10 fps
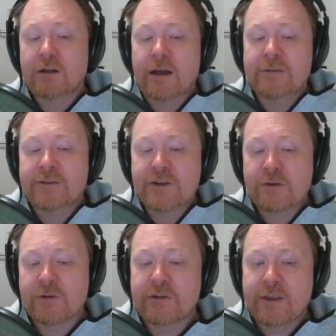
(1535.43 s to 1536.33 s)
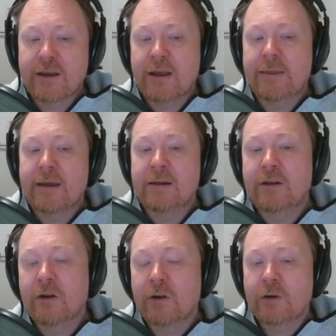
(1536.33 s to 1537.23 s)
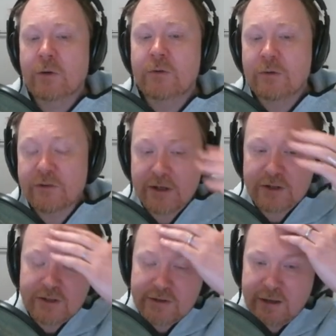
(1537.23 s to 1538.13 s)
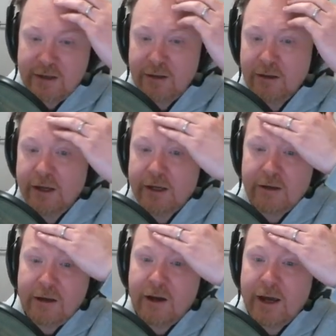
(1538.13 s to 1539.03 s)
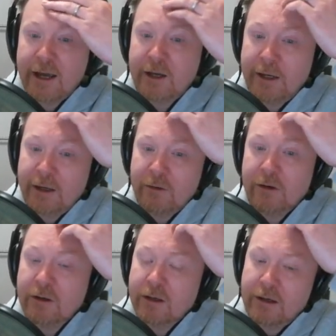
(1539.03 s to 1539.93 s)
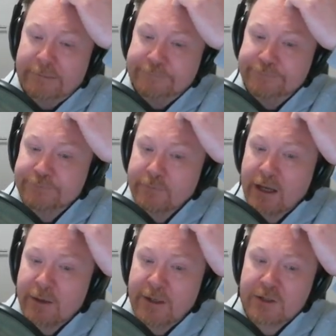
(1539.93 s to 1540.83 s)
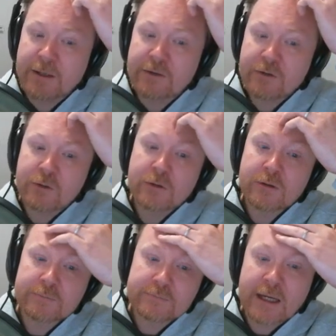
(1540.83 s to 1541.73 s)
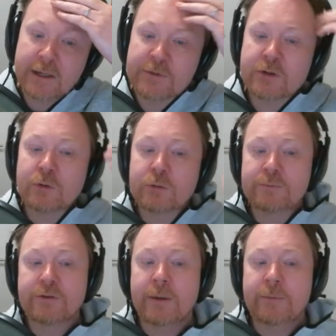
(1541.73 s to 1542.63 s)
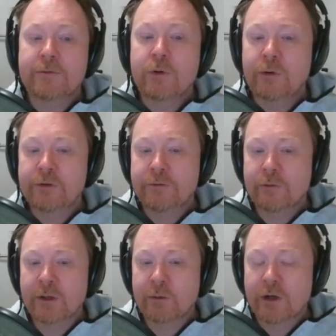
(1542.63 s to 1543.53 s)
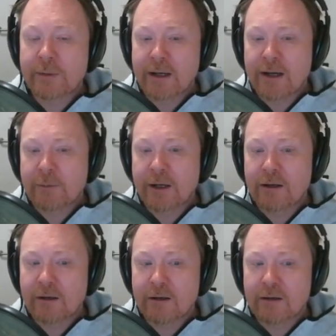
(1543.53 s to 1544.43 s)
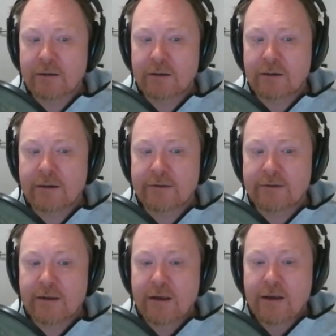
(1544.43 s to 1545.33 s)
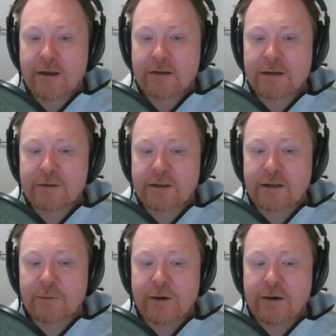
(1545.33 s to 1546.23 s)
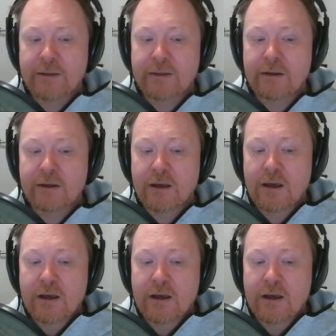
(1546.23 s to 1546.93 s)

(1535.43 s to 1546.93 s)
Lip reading: as a generalist thing, and then, you know, go and do a specialist thing like an iAnimator, or animation mentor, or anim school type of course. If you really want to be an animator, that's definitely a path. I think